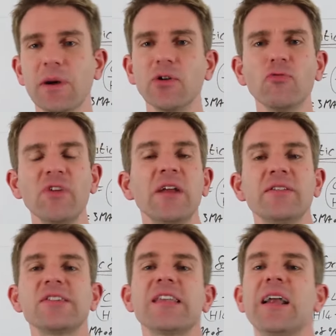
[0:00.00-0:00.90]
I'm not really
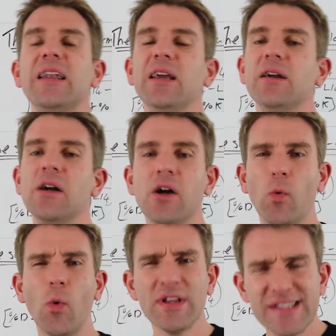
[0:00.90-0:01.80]
understanding
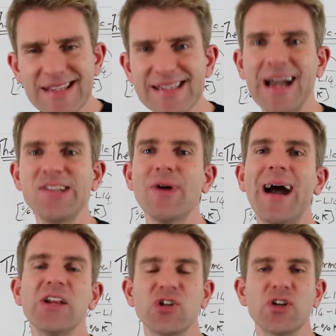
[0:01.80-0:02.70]
what is the indicator
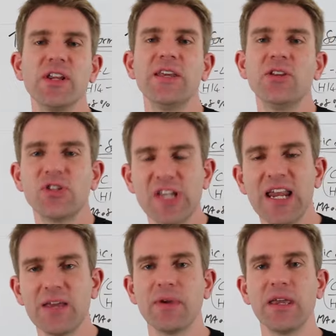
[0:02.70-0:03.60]
actually
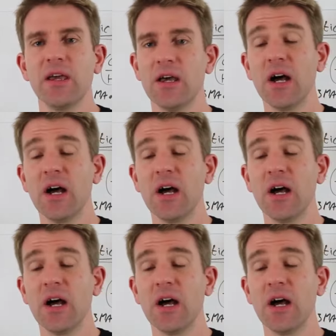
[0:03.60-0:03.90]
telling me.